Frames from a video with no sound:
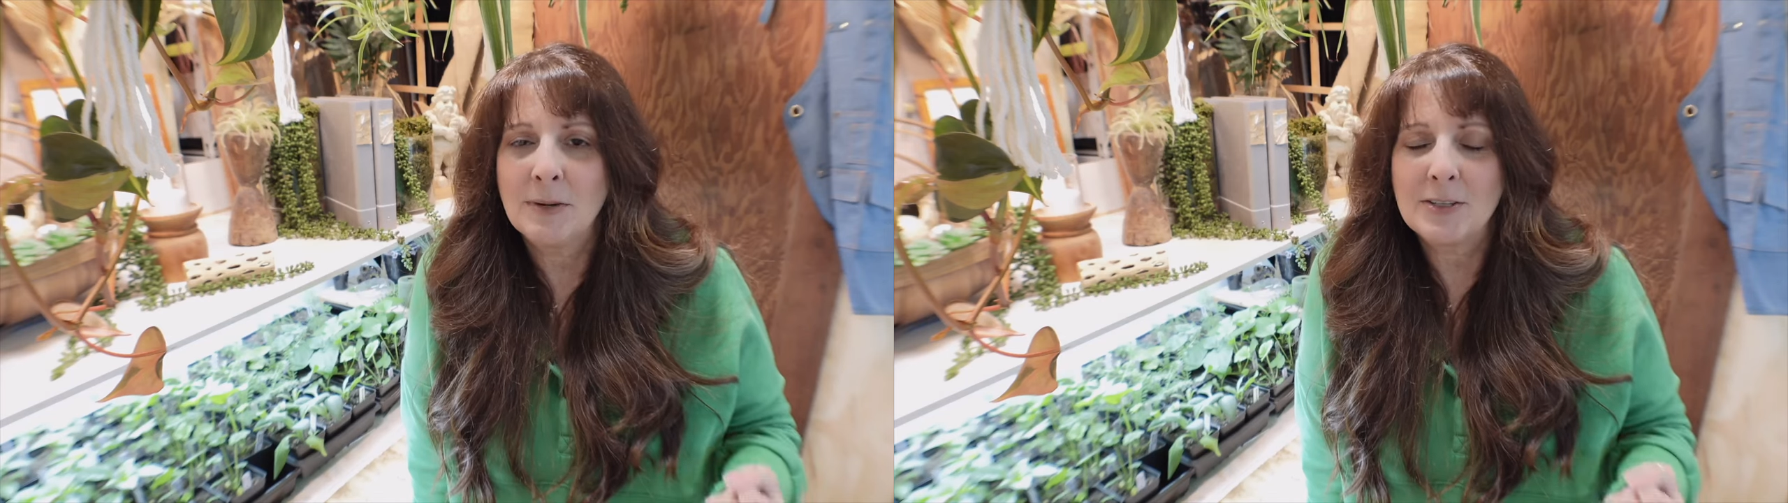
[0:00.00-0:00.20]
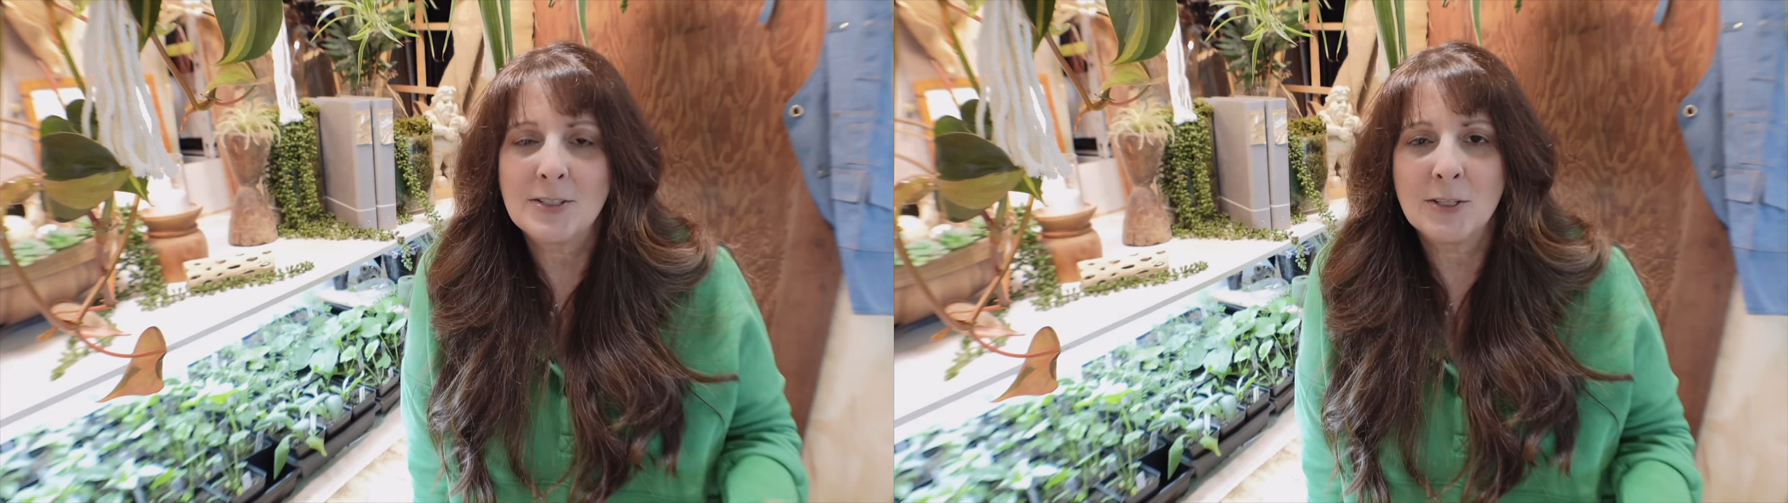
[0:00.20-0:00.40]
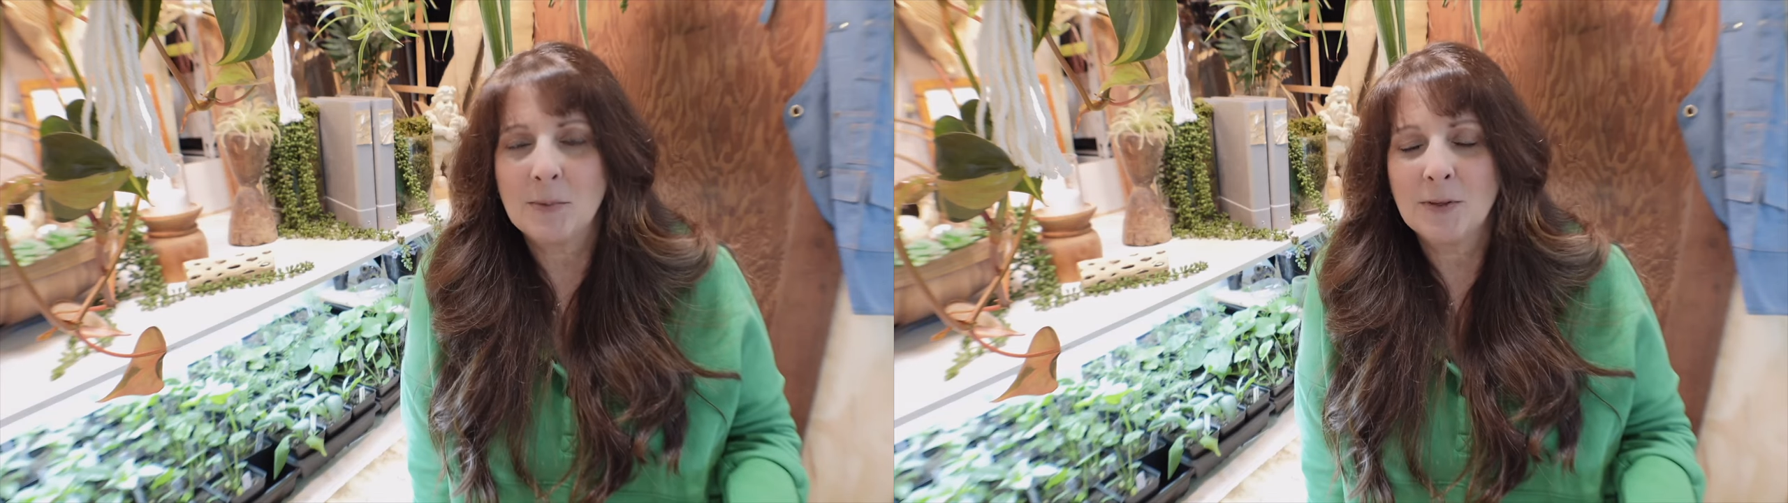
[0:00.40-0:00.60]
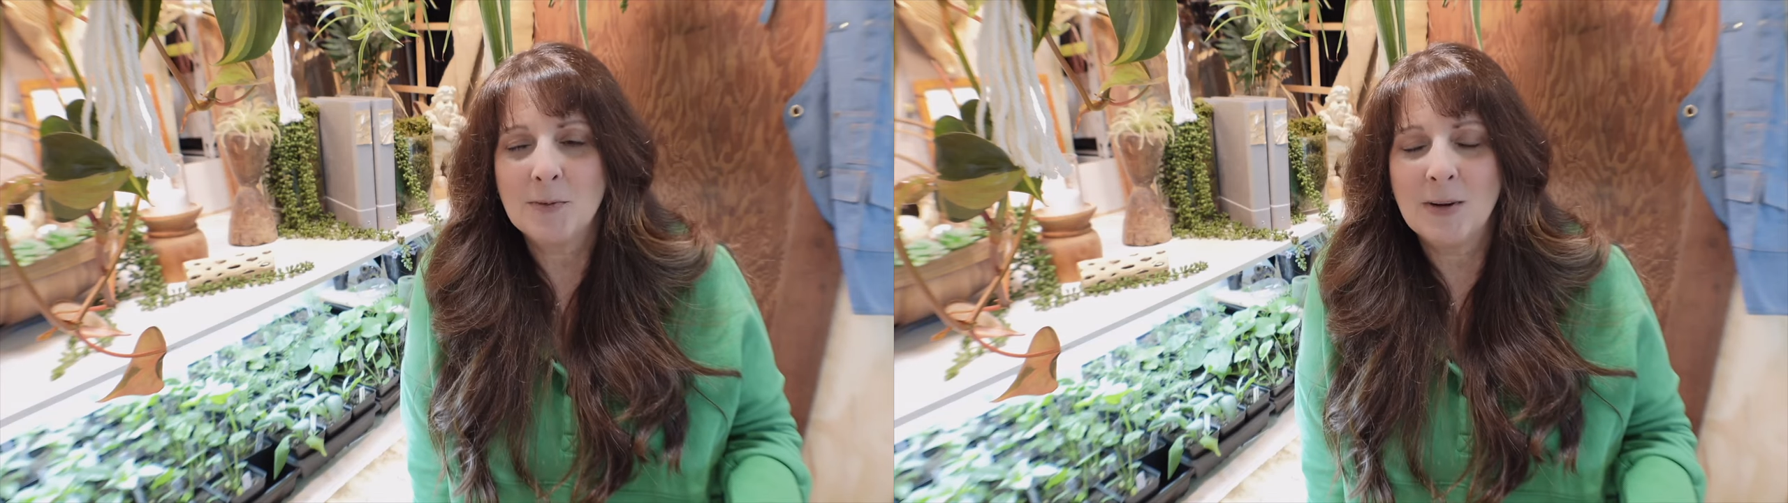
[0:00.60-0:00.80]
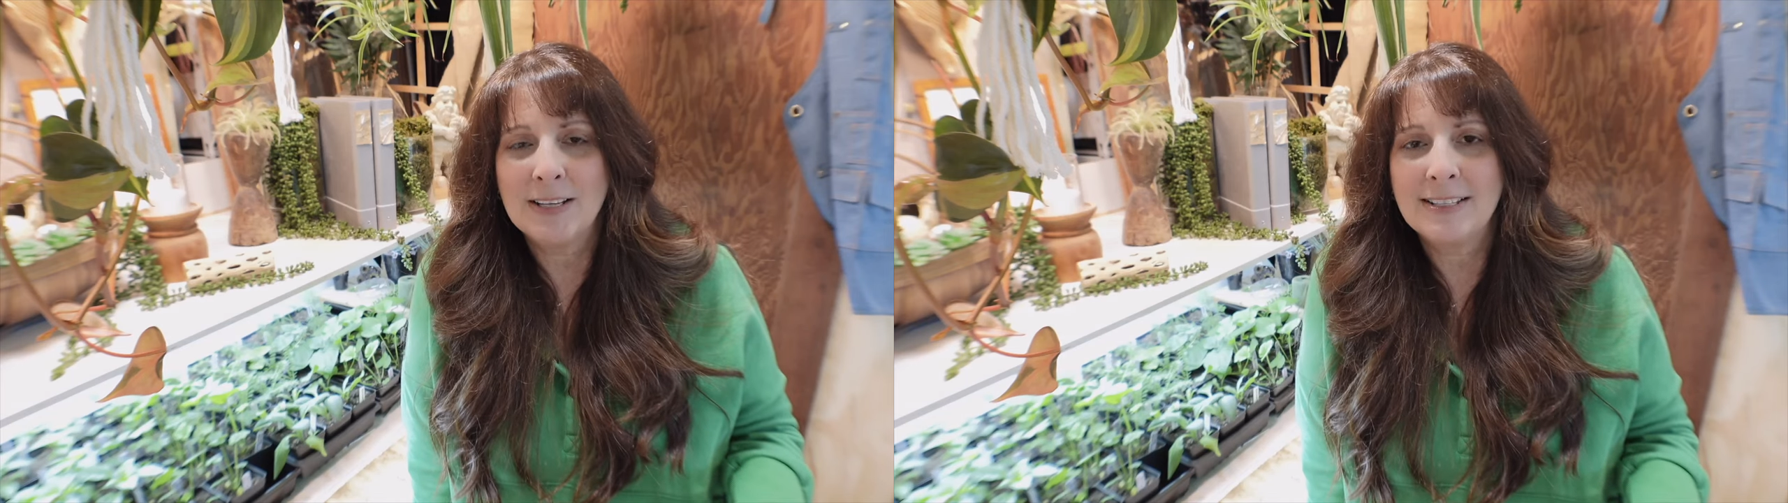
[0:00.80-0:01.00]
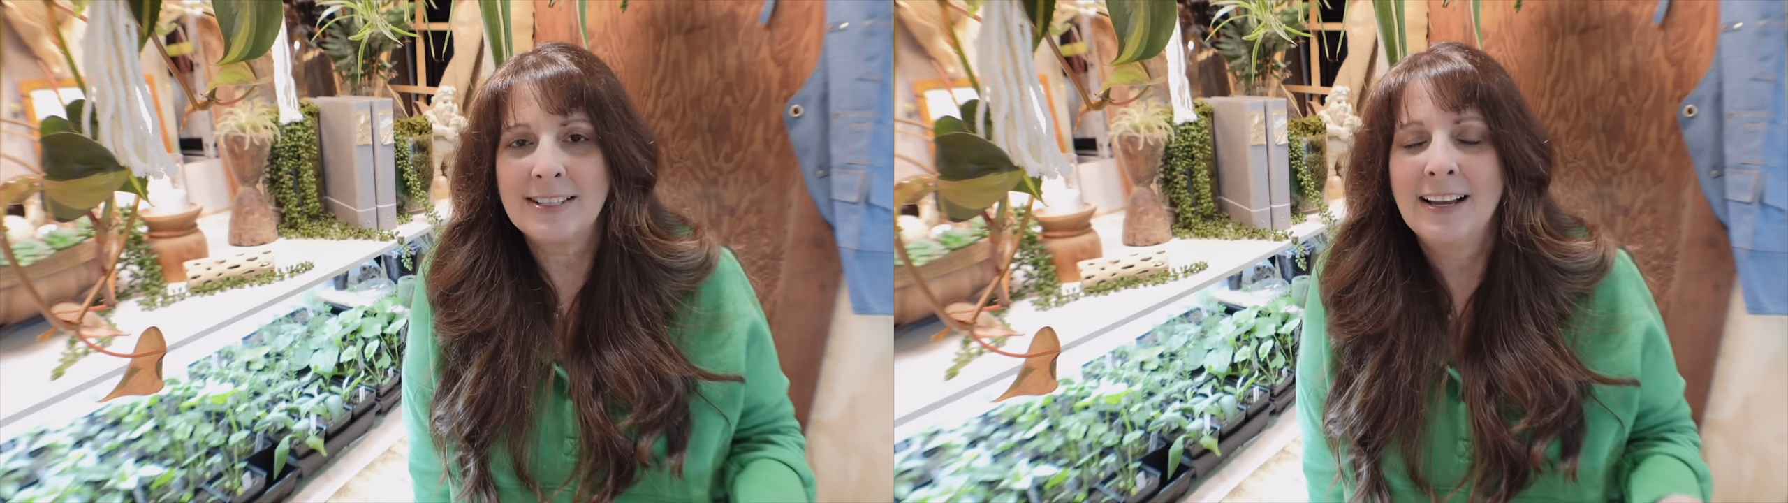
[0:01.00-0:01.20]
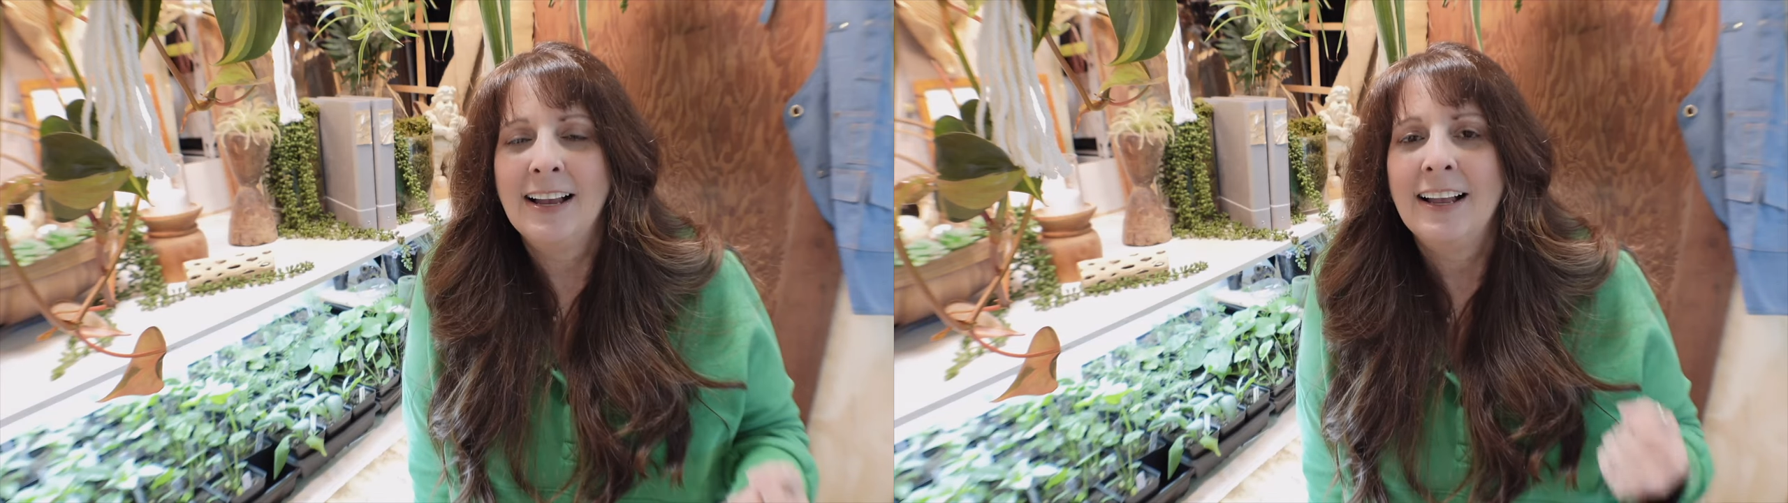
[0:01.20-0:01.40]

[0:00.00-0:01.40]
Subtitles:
about some of the ones